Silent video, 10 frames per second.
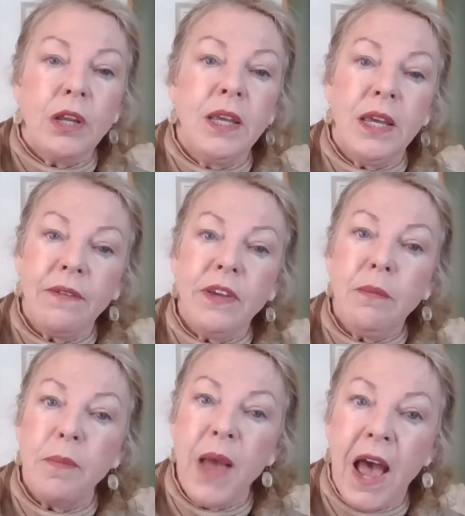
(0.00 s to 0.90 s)

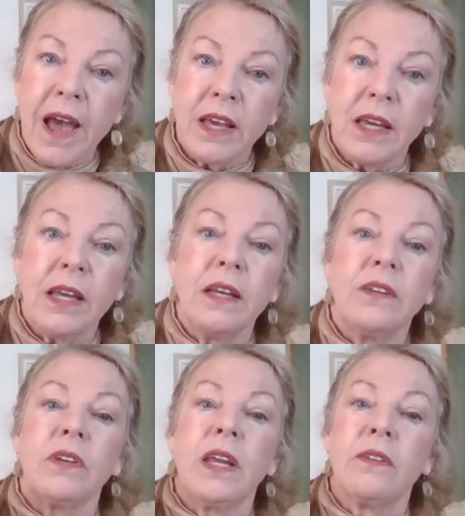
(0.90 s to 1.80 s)
giving back
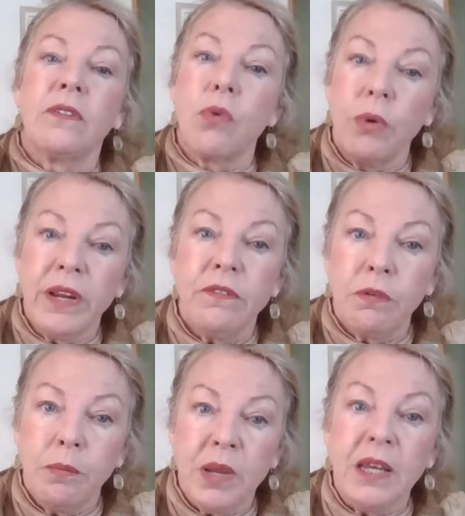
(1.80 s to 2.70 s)
is going
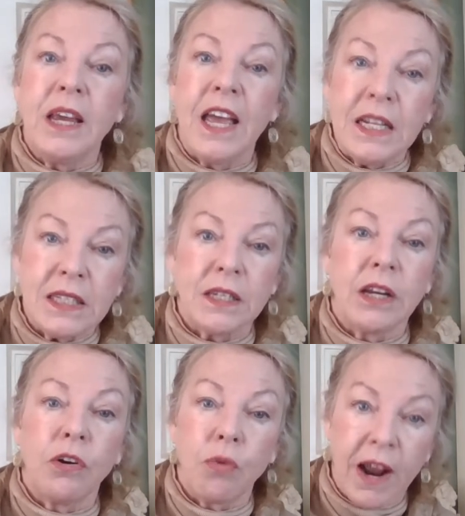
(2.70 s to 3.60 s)
to be
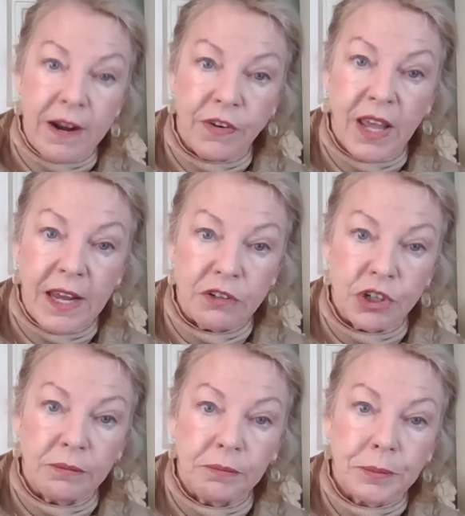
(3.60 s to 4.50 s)
instant gratification.